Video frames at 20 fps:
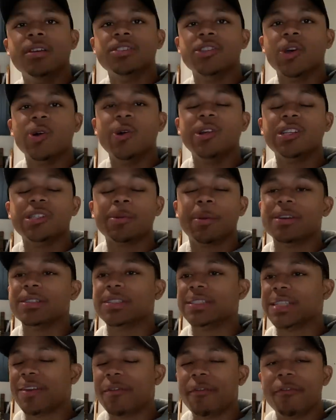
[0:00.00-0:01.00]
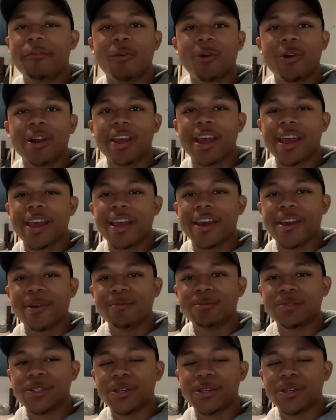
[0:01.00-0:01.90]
So it is about 7:40 a.m.